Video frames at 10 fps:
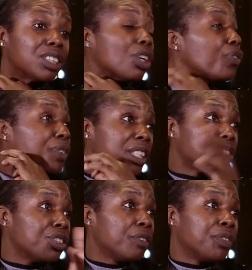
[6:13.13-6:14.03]
So fresh,
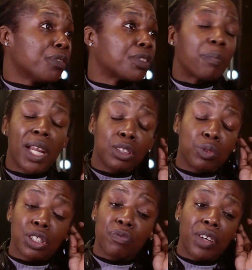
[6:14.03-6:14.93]
they're not even off the page,
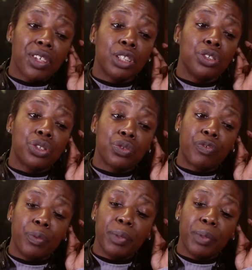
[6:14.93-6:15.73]
which is very unusual for